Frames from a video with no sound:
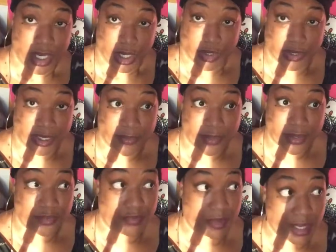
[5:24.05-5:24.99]
because it
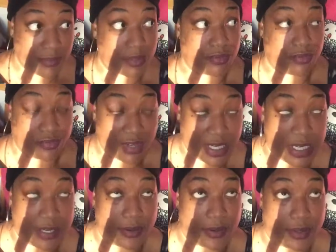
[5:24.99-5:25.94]
was
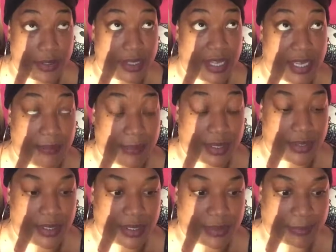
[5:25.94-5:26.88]
really a good thing,
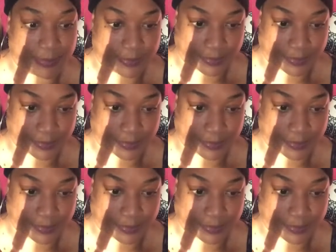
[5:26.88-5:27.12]
because